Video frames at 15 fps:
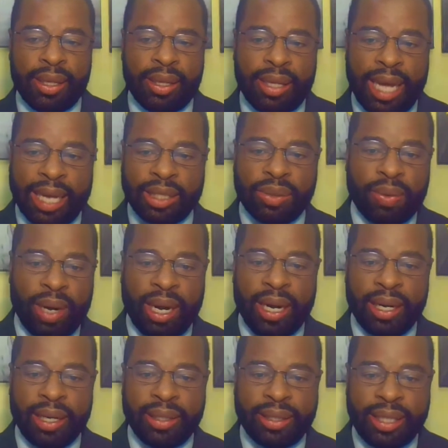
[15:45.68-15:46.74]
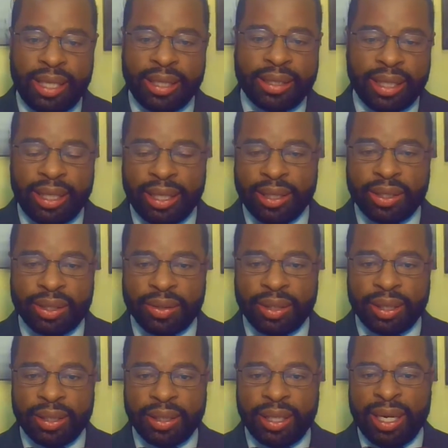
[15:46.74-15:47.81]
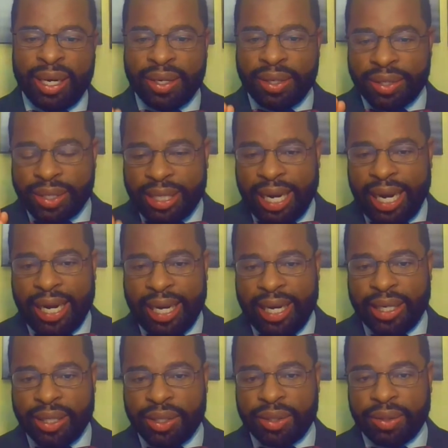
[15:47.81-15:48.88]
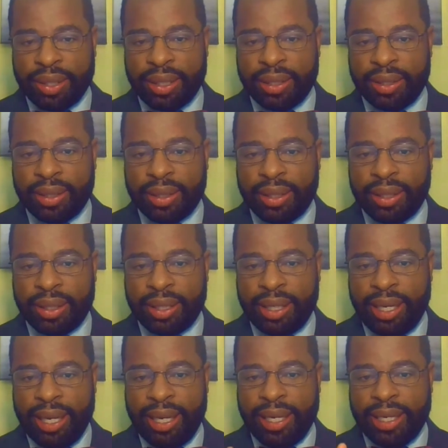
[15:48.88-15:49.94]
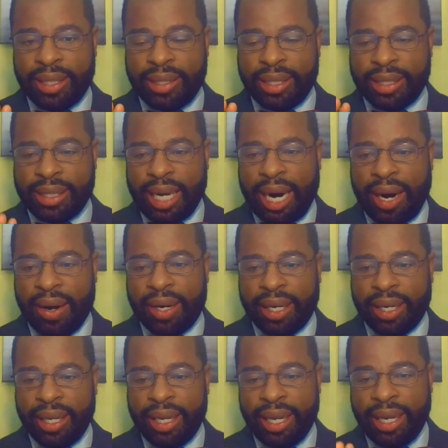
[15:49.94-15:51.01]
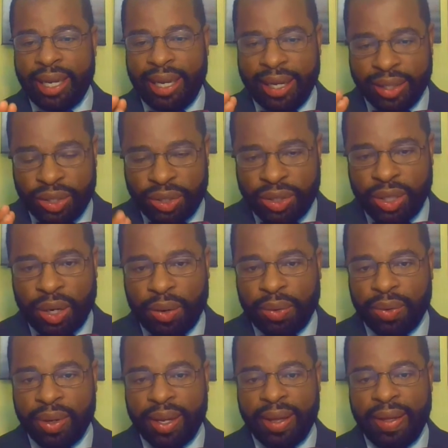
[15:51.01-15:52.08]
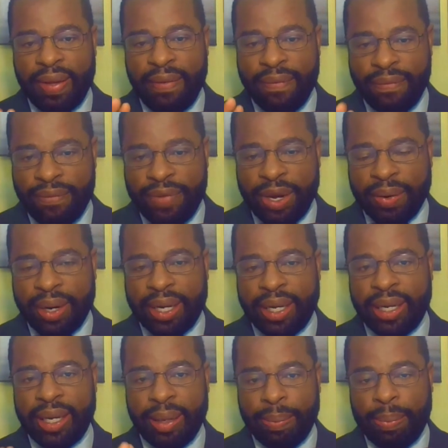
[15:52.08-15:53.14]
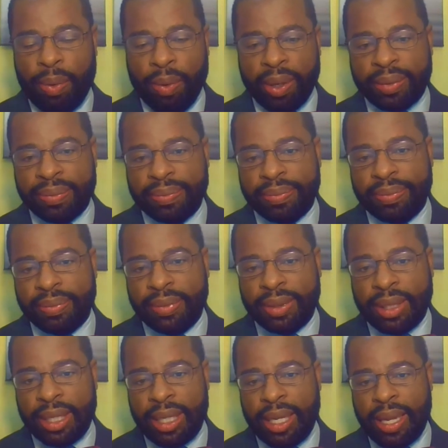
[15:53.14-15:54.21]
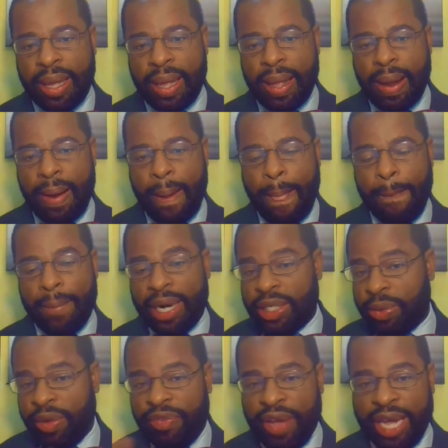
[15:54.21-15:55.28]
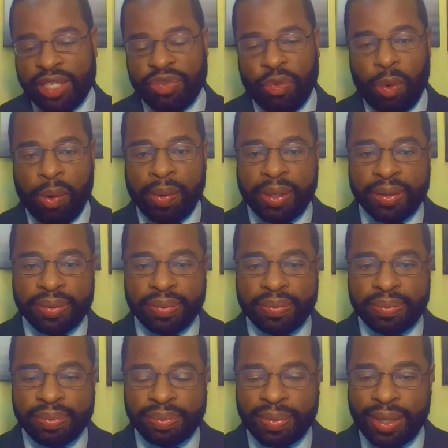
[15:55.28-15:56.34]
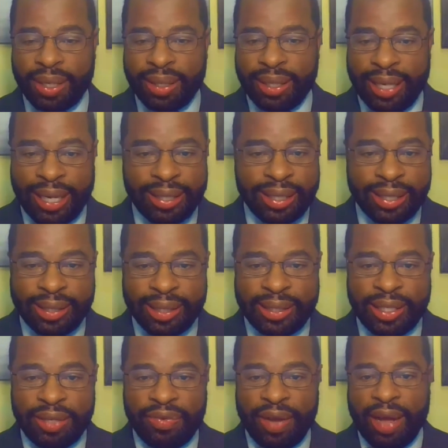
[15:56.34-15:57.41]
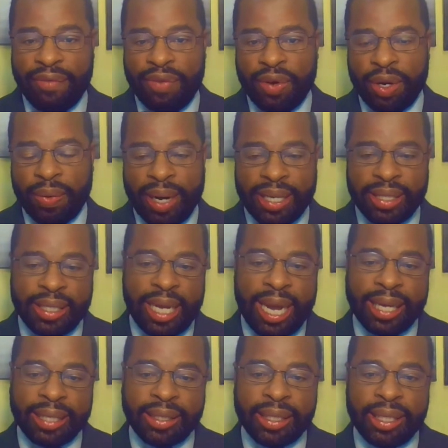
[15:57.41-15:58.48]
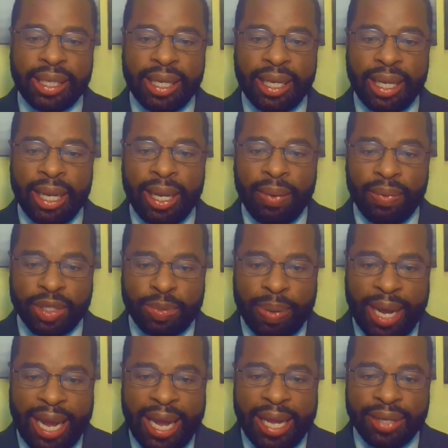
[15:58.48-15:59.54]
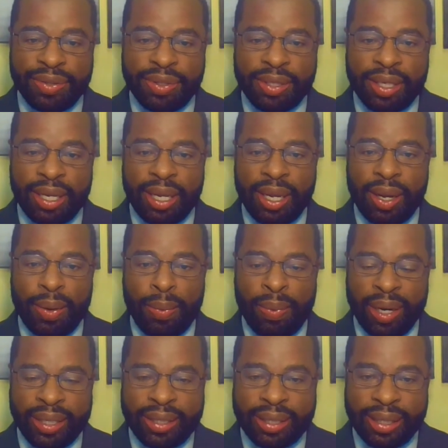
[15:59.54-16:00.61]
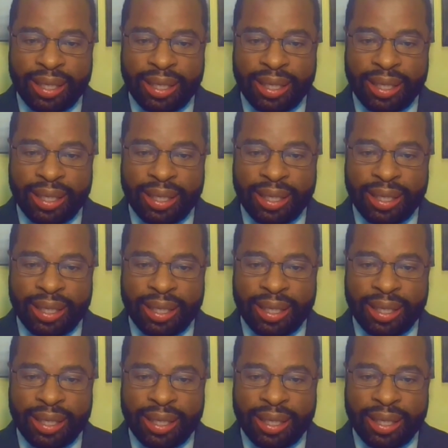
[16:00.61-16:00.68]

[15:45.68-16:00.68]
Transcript: That's why teaching history and understanding history in its entirety, it's so very important. But as we fast forward, the 1965 Voting Rights Act was passed, which